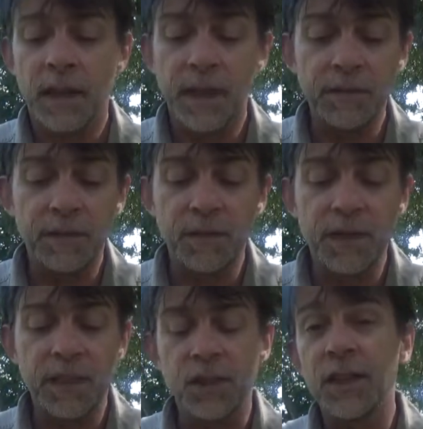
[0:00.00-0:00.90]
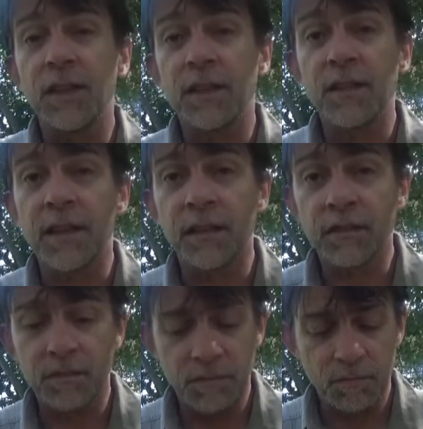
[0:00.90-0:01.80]
I've never seen a sheath this
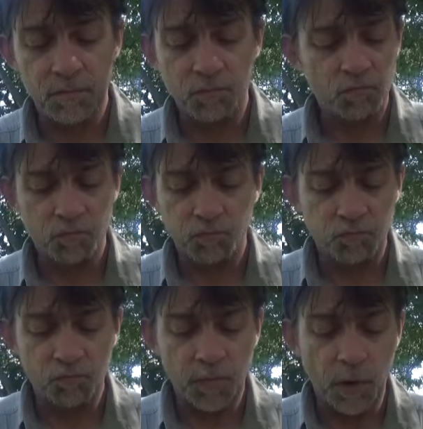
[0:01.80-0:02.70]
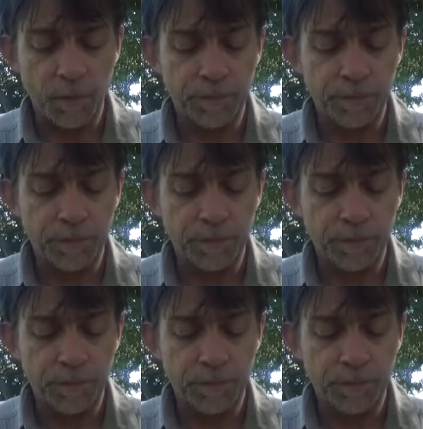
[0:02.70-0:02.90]
nice. No.